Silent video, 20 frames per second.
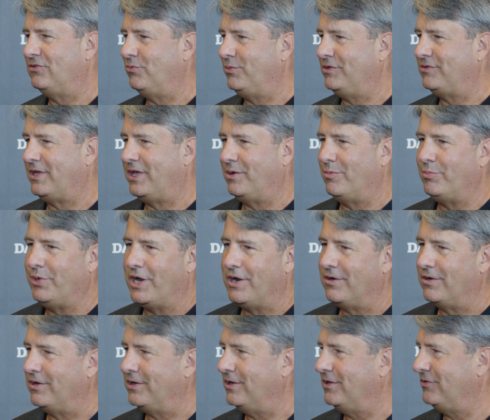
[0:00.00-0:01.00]
We saw
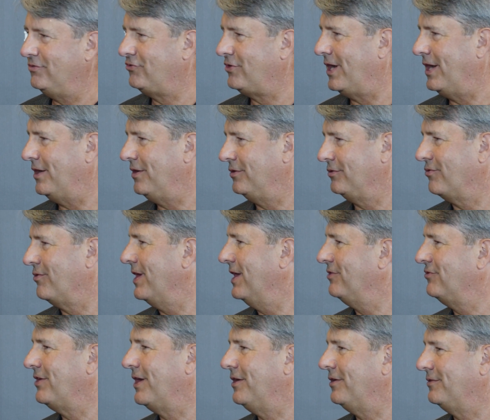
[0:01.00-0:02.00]
parent, child,
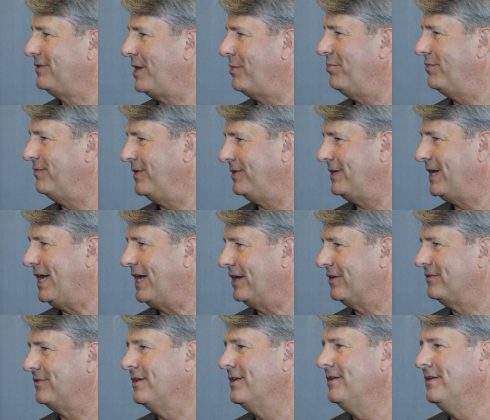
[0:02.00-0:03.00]
grandchild type of attacks